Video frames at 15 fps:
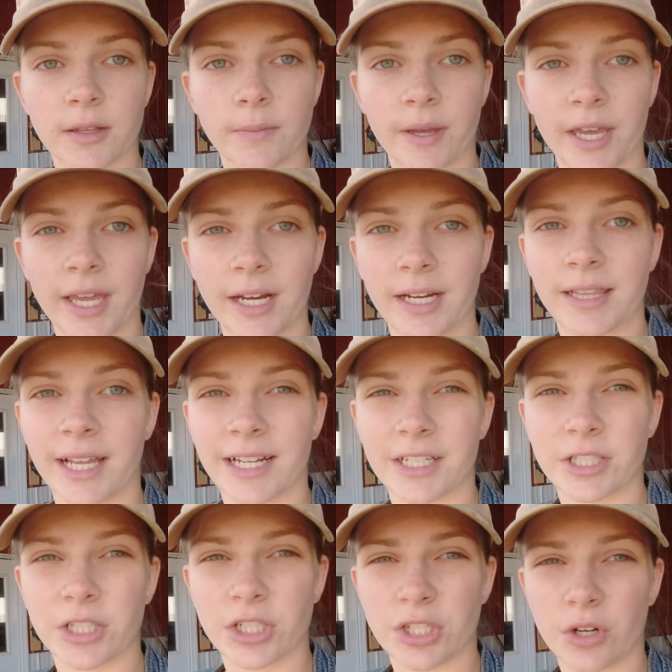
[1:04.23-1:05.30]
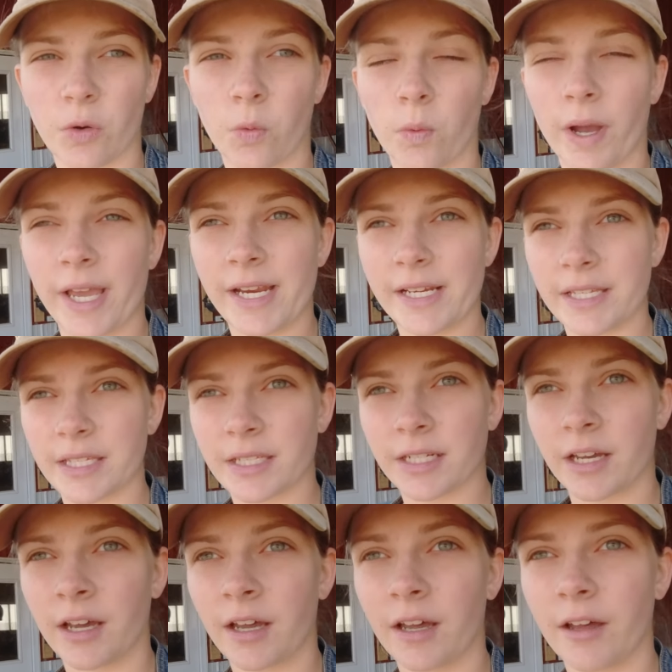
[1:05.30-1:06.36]
the bin, and that's just a waste
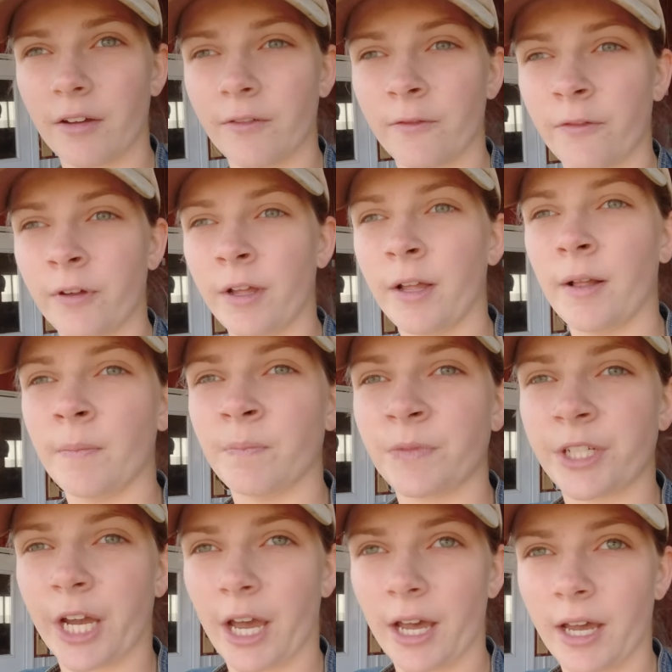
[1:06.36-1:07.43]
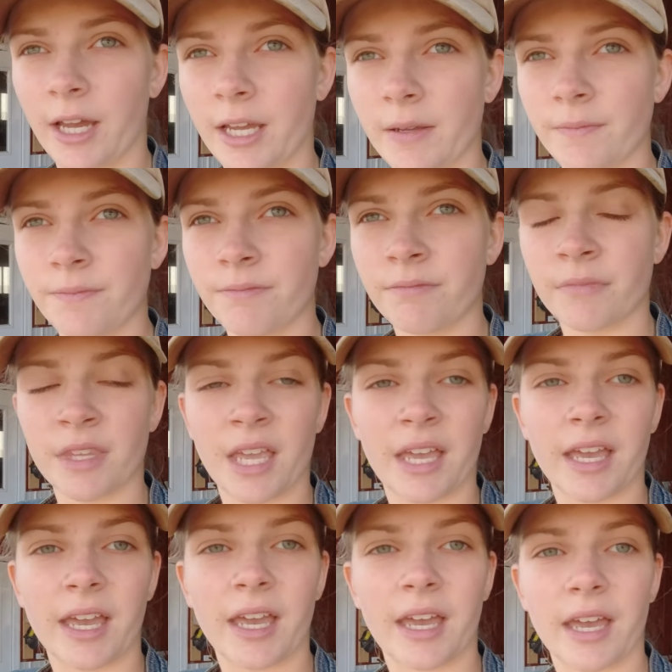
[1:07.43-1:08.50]
of time
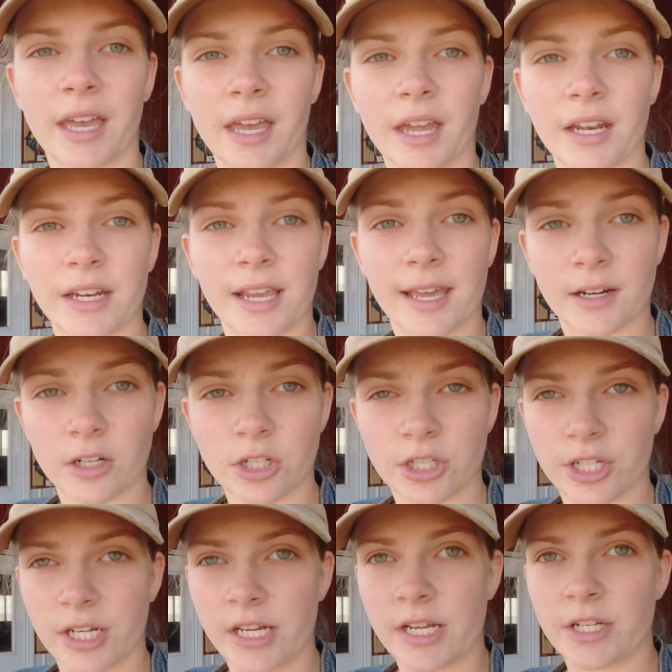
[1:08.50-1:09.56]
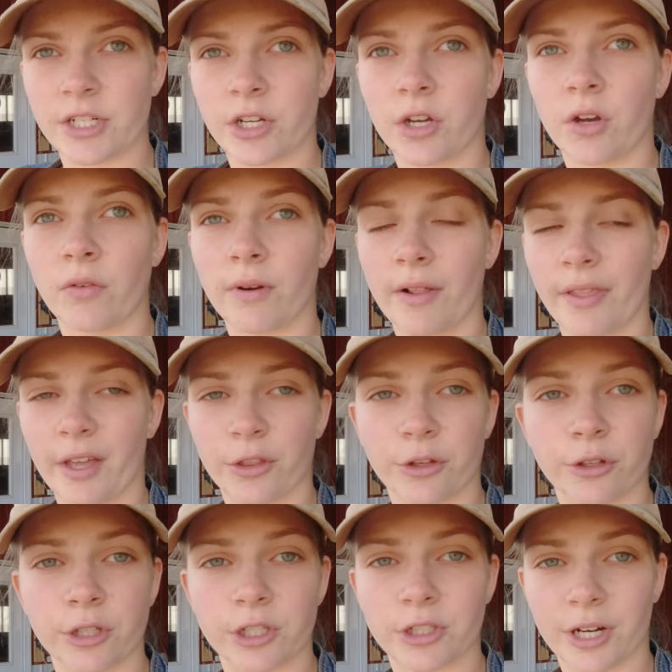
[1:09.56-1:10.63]
and energy to run that
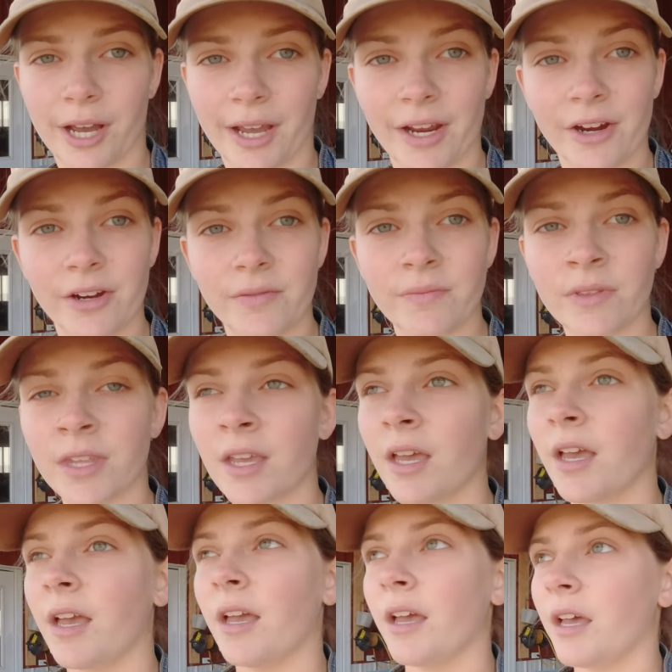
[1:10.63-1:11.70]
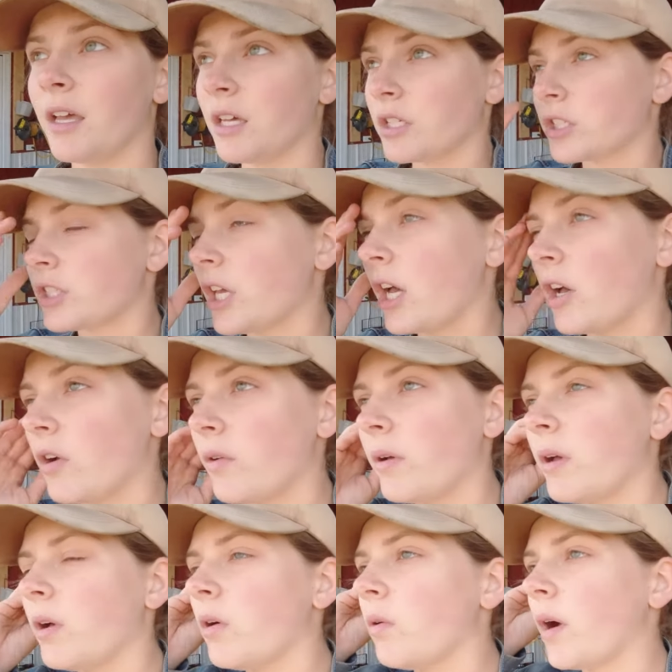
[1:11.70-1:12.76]
through the dryer. So
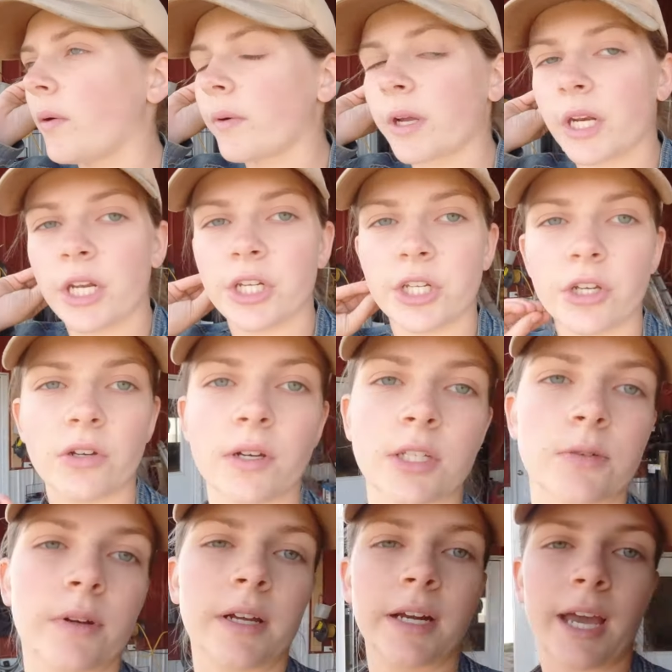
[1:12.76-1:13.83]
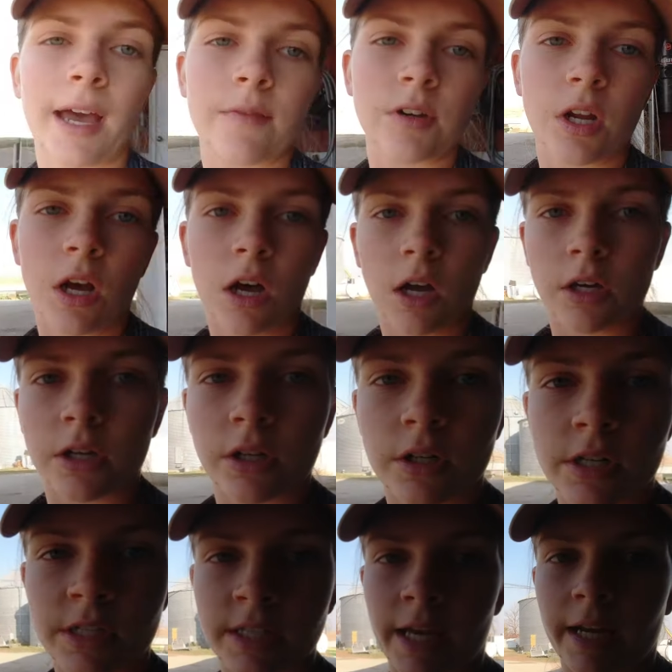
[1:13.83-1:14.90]
what we're gonna do is we're gonna have an
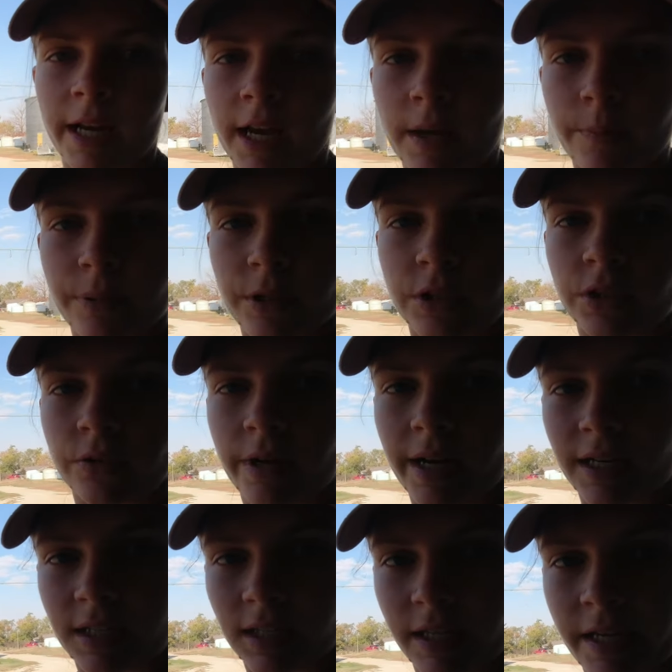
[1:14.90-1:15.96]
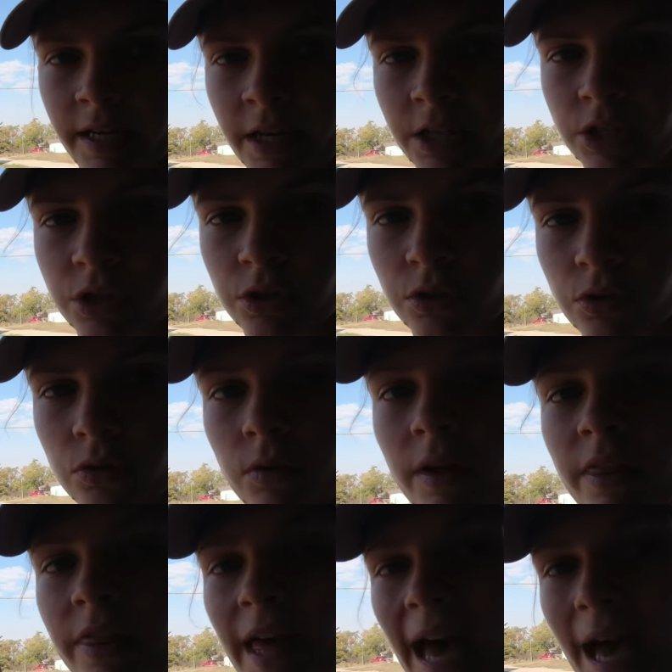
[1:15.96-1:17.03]
auger set up directly to
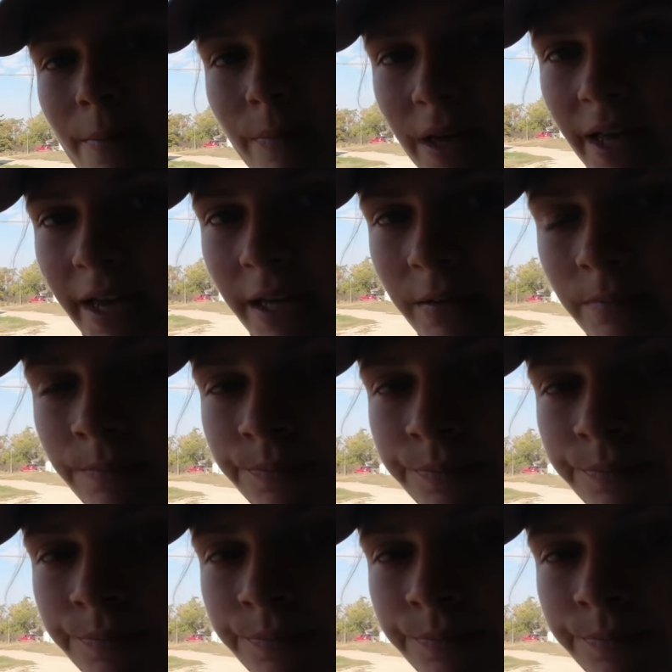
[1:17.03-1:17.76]
that bin